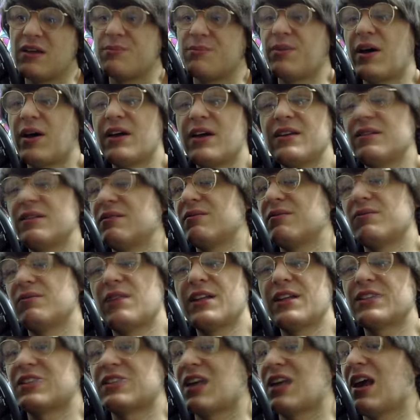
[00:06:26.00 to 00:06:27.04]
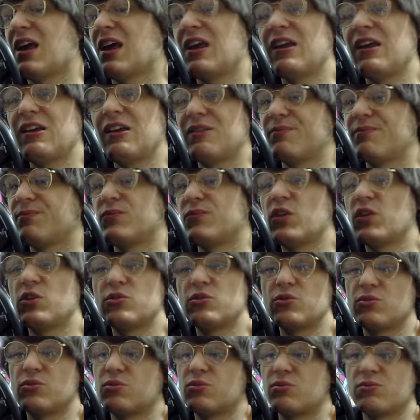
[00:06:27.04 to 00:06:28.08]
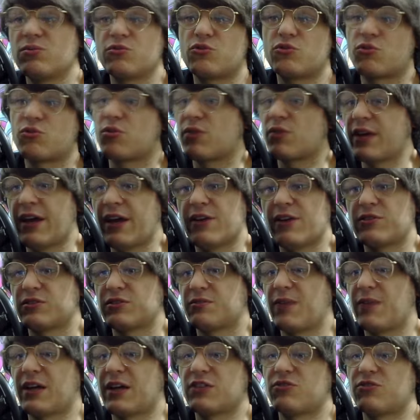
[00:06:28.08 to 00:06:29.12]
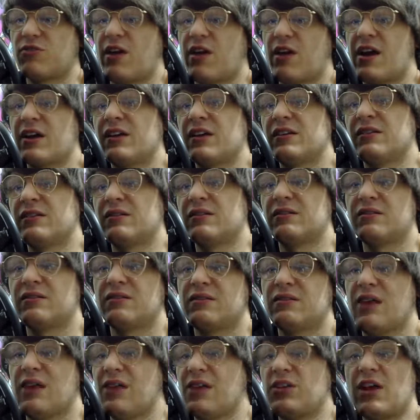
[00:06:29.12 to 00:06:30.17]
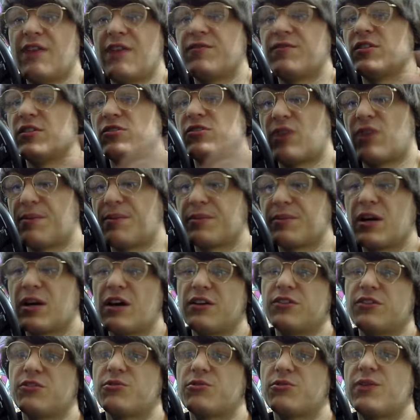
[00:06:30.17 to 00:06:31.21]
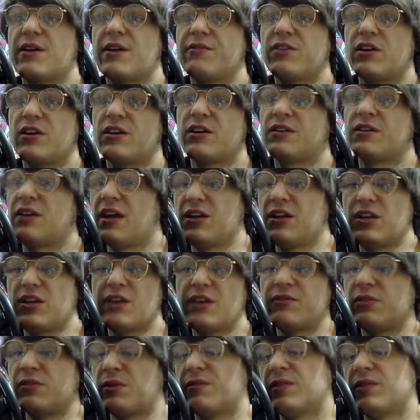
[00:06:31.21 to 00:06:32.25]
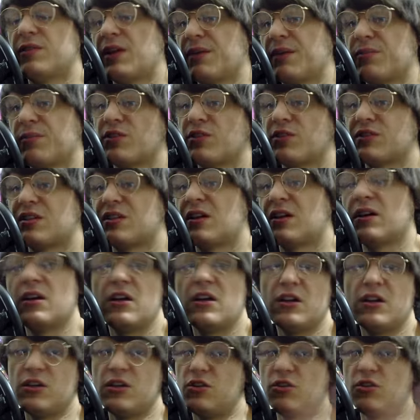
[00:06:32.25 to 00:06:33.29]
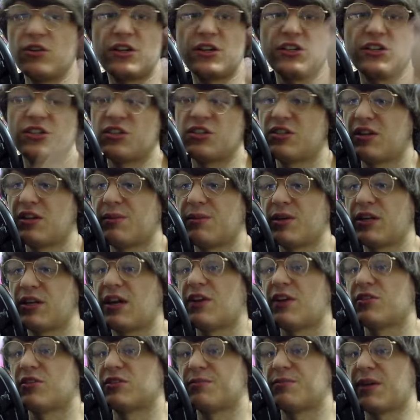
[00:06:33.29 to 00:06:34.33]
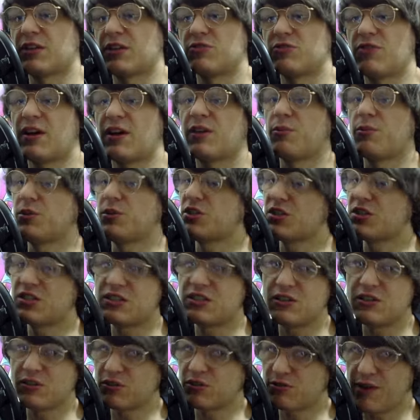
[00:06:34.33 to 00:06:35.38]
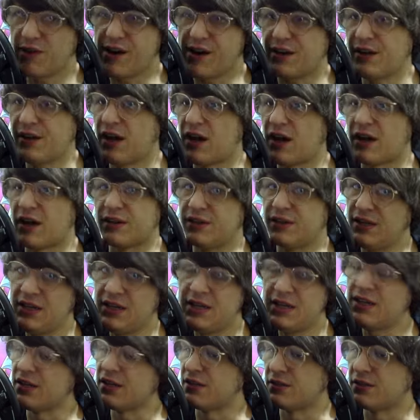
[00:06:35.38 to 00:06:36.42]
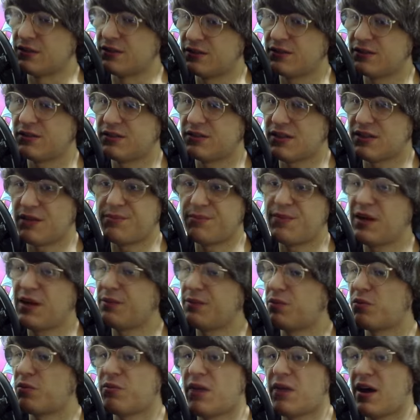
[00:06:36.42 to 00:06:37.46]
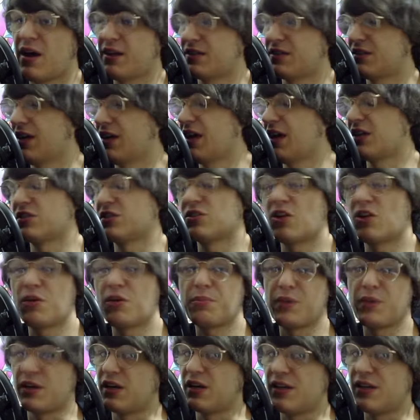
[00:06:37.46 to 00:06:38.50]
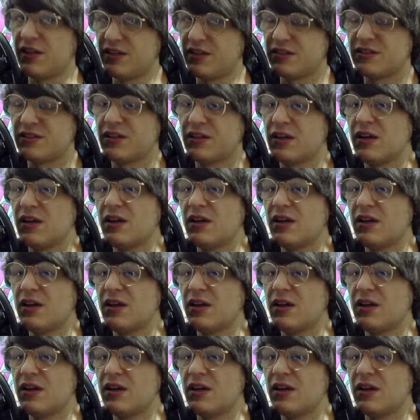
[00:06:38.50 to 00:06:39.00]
But let's say you do draw Chaos Max Dragon and you have this trap card in your graveyard and you have a level 8 monster, you can just summon Chaos Max Dragon, which is still a great card. It is. Some people might say it's not, but it is.